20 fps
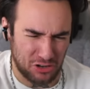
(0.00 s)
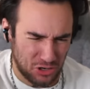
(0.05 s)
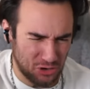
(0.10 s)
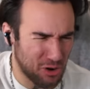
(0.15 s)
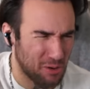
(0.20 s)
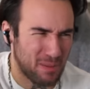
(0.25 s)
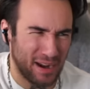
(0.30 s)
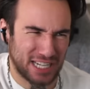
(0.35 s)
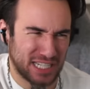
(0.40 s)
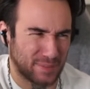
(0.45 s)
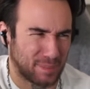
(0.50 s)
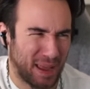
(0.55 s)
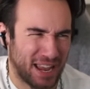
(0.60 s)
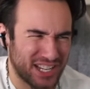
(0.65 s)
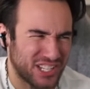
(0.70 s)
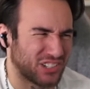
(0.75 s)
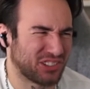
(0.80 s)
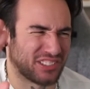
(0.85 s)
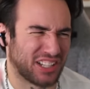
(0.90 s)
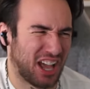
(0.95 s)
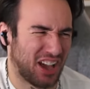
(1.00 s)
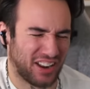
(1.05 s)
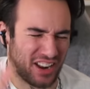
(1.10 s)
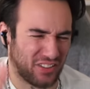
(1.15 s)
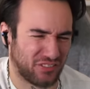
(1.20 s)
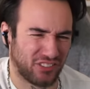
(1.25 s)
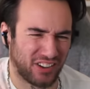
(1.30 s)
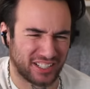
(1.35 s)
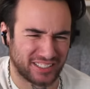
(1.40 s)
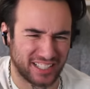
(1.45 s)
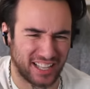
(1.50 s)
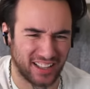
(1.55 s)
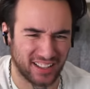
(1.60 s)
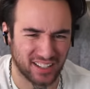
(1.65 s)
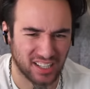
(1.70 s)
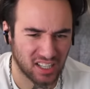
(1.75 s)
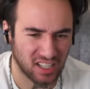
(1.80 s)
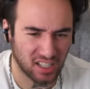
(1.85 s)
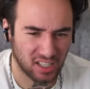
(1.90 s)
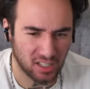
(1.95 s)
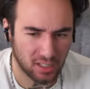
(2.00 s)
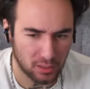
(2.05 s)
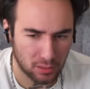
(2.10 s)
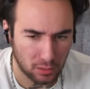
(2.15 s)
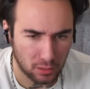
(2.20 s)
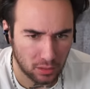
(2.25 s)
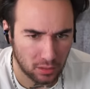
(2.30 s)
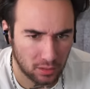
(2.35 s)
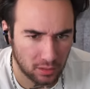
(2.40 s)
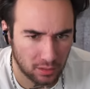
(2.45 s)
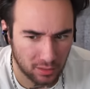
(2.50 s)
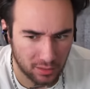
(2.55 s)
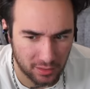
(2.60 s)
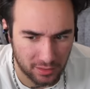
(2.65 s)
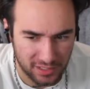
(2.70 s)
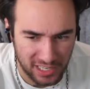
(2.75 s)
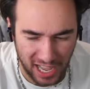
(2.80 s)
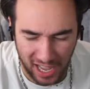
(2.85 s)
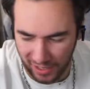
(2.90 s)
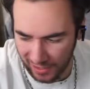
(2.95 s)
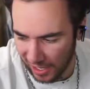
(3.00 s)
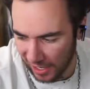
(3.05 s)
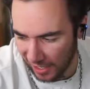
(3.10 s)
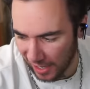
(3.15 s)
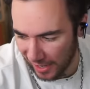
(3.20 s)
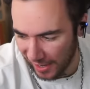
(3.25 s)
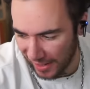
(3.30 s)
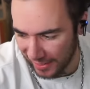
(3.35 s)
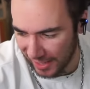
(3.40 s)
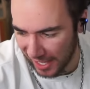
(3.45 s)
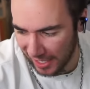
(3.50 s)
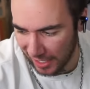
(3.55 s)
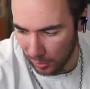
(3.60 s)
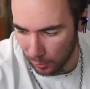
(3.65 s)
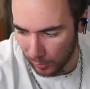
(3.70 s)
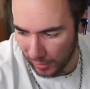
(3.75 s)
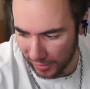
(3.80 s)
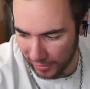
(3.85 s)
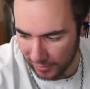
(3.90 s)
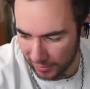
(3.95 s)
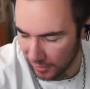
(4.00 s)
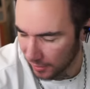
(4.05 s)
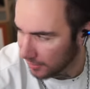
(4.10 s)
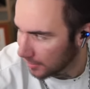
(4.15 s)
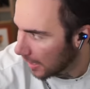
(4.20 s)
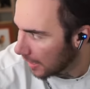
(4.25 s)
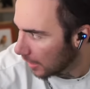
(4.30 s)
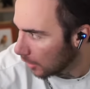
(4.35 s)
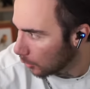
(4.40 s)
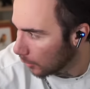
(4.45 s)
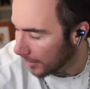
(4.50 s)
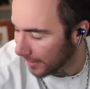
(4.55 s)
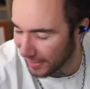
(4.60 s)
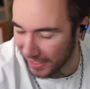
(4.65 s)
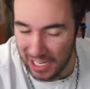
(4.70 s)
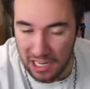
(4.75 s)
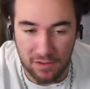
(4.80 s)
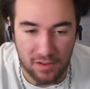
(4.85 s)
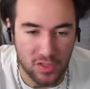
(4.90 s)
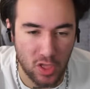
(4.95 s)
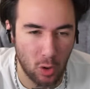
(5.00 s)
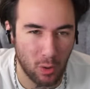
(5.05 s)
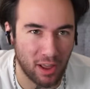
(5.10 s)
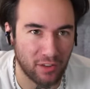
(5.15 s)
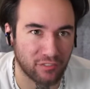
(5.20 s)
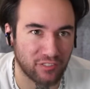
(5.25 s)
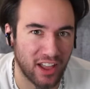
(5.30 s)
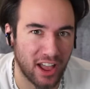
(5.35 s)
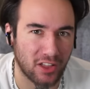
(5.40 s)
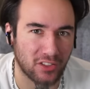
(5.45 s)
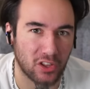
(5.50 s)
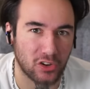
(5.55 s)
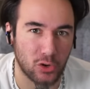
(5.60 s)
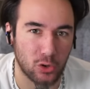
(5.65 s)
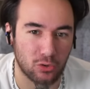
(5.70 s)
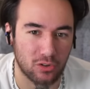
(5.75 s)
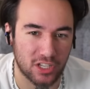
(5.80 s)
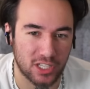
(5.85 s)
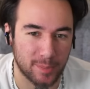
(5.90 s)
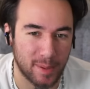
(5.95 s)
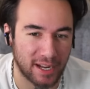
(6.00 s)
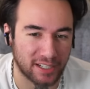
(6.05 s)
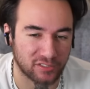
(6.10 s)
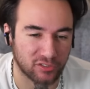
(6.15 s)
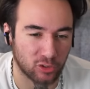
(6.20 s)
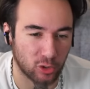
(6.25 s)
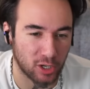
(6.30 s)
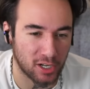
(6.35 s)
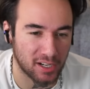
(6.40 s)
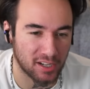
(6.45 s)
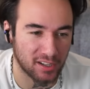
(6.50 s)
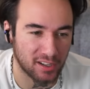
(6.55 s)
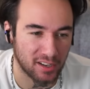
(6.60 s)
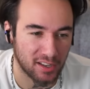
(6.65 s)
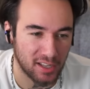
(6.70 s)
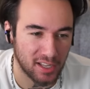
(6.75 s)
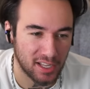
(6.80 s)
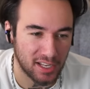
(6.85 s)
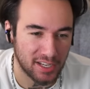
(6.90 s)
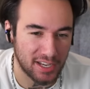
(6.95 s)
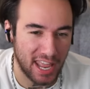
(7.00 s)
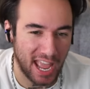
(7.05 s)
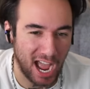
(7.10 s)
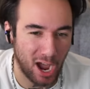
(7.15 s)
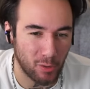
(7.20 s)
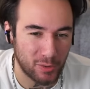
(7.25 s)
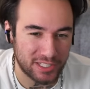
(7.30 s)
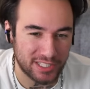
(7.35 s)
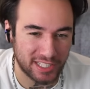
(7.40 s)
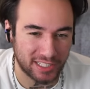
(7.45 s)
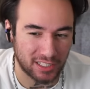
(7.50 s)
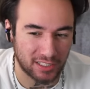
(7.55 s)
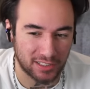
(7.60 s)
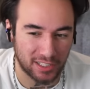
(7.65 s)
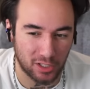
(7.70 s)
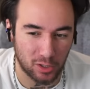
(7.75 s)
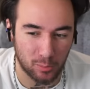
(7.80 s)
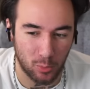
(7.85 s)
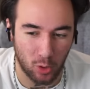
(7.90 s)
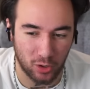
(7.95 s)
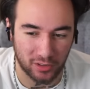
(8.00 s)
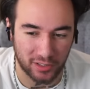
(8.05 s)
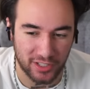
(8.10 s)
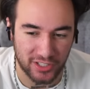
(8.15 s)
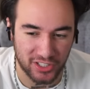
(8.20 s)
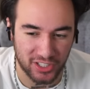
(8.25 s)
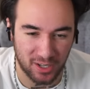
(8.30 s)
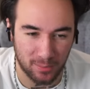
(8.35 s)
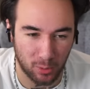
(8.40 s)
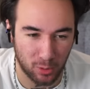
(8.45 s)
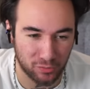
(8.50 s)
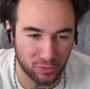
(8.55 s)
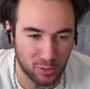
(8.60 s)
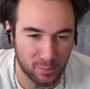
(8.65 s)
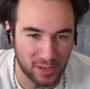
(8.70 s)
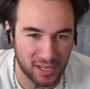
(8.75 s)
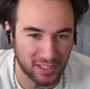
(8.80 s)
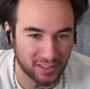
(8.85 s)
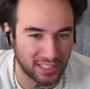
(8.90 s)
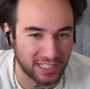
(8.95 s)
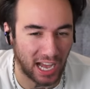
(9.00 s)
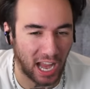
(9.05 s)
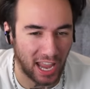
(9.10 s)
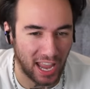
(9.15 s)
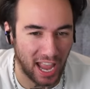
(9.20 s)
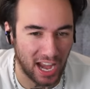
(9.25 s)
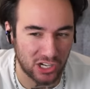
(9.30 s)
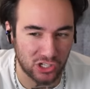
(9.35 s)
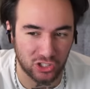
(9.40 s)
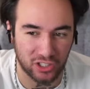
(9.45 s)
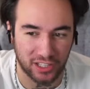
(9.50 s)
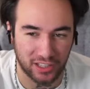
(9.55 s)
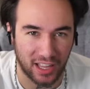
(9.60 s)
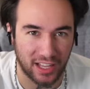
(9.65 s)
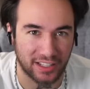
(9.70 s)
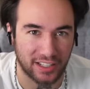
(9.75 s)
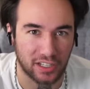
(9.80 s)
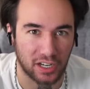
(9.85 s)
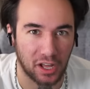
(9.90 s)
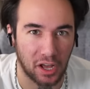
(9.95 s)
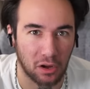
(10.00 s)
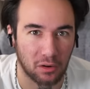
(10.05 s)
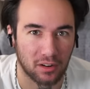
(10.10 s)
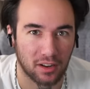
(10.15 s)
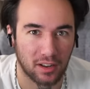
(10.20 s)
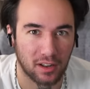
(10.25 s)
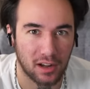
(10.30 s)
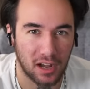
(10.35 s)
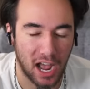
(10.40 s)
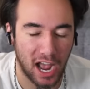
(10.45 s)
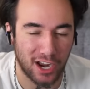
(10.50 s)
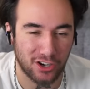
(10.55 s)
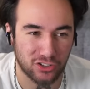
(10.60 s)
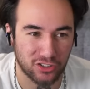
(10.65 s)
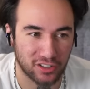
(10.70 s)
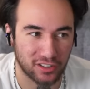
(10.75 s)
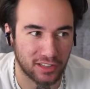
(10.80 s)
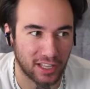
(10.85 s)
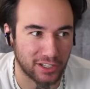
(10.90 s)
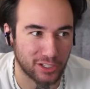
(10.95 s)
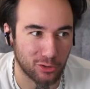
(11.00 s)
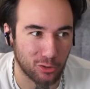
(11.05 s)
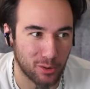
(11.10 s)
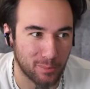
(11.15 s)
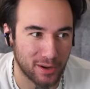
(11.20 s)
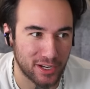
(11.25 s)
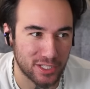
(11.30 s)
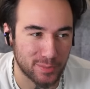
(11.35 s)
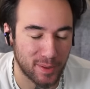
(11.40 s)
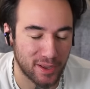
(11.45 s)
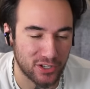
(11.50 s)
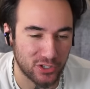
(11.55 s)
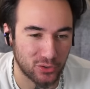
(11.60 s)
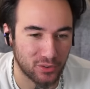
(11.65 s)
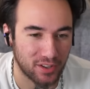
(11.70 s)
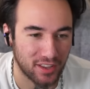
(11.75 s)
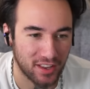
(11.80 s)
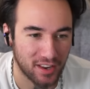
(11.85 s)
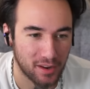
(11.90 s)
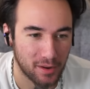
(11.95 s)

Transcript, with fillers: You are my special? No, no, fuck that. No, no, no, that, that ain't winning. That ain't winning. Even though I found a new respect for it, now it's like a little more listenable for me. Like, I actually like it now. I actually like You Are My Special.